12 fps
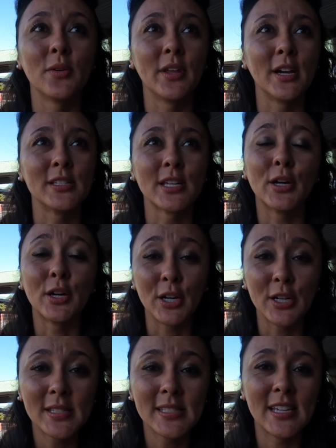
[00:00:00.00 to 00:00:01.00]
there's a
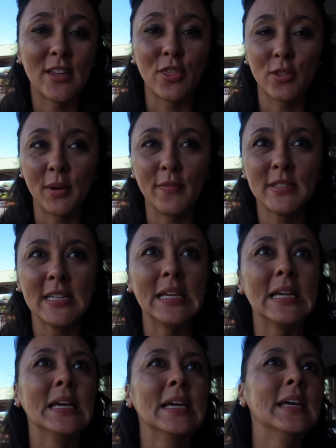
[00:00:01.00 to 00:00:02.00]
Hertz, a
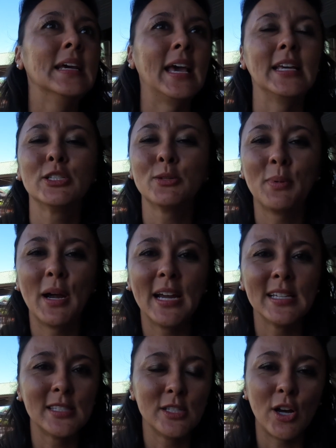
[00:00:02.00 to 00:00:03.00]
Thrifty,
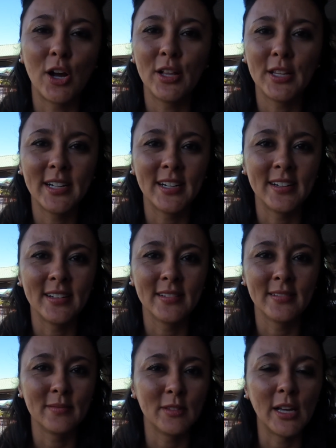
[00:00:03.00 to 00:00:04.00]
Enterprise, Dollar,
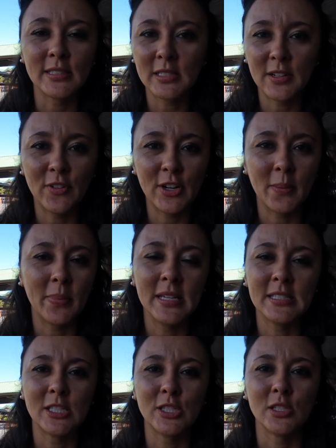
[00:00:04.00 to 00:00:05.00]
lots of different
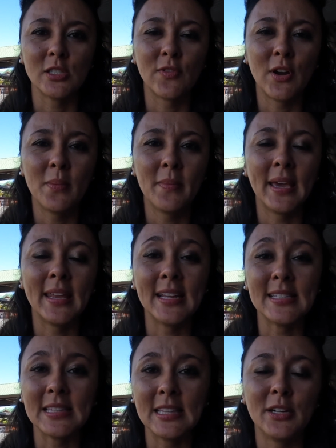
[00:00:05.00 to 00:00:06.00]
companies to choose from, and
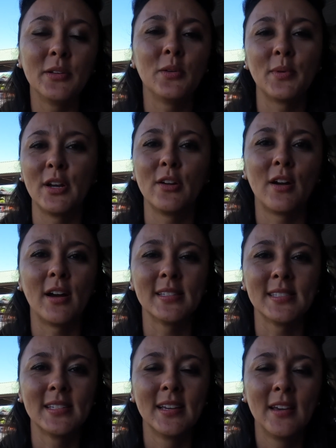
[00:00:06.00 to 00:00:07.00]
it's literally right
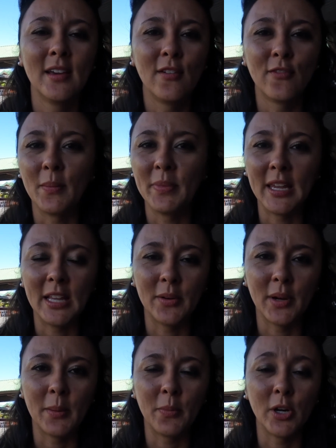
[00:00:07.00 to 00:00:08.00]
across from the Hilo
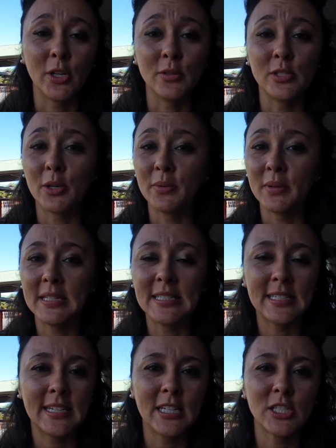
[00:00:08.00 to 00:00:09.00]
Airport. You don't need
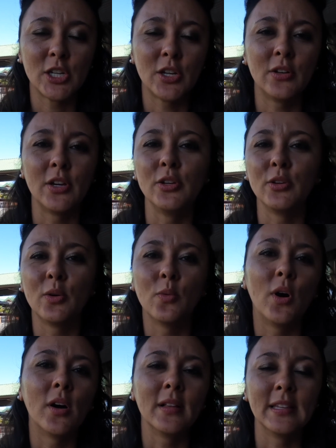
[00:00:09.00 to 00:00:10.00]
to take a shuttle, and you can
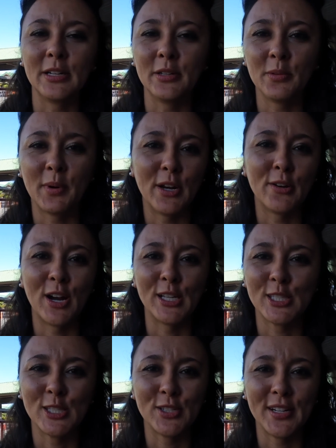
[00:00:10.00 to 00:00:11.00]
walk literally right
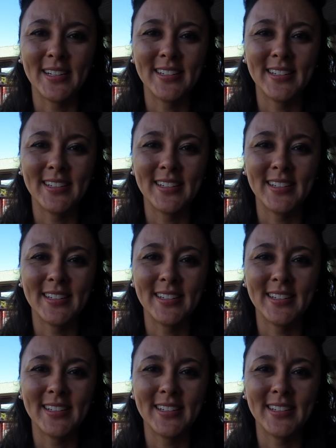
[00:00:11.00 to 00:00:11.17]
across the street.